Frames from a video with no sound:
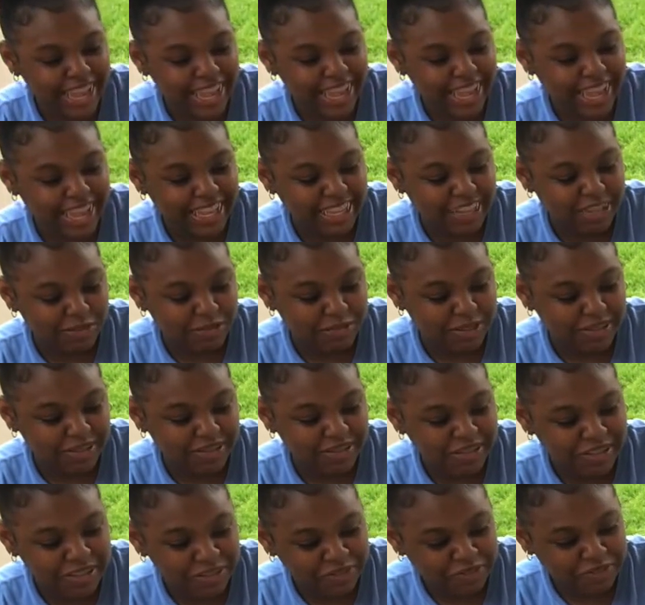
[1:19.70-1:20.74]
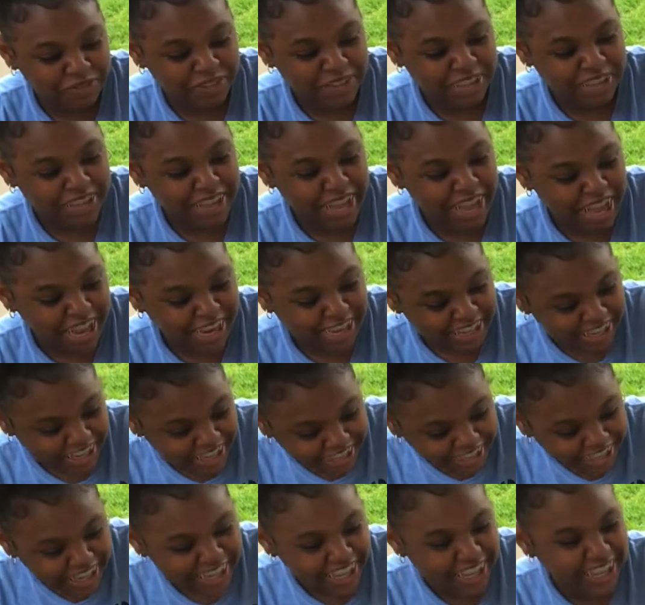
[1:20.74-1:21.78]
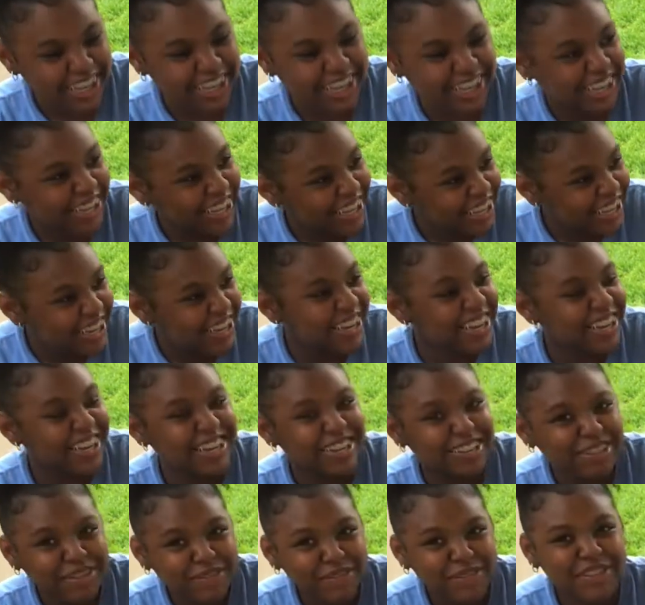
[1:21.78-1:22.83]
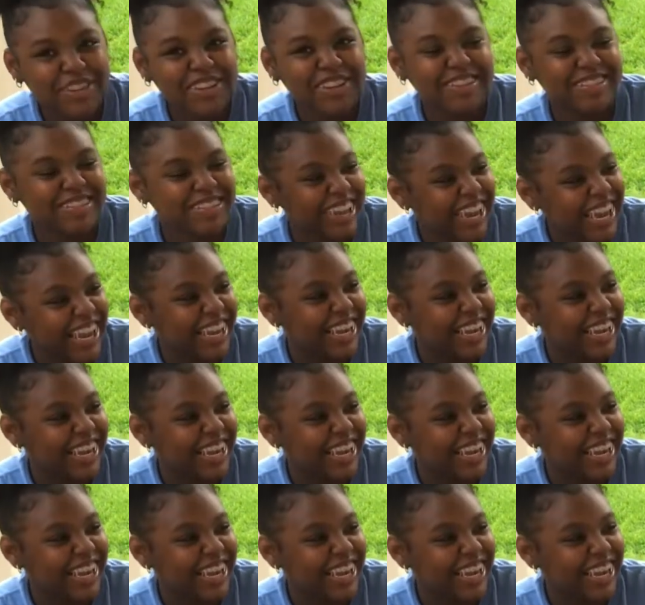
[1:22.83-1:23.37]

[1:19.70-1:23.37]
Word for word: a specific idea you're gonna do for your tie